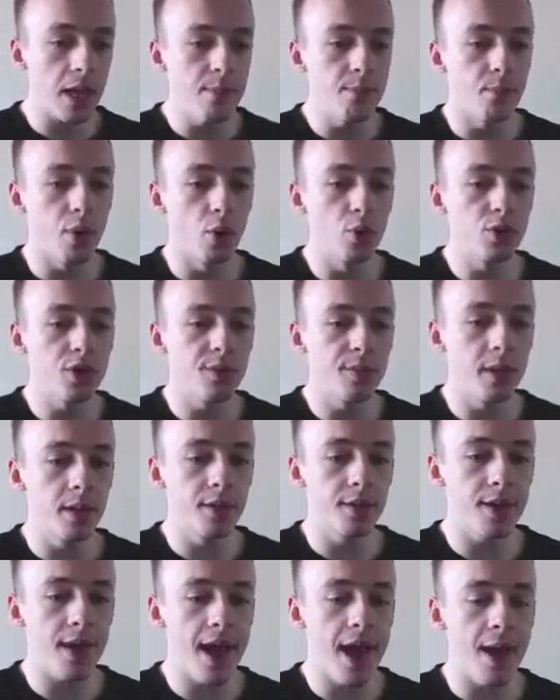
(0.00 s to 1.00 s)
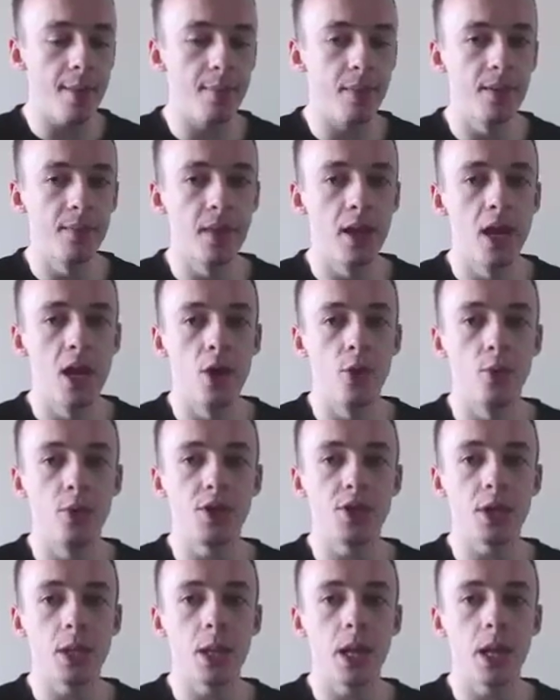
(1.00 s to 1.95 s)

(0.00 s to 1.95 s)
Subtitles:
bonus builder app, which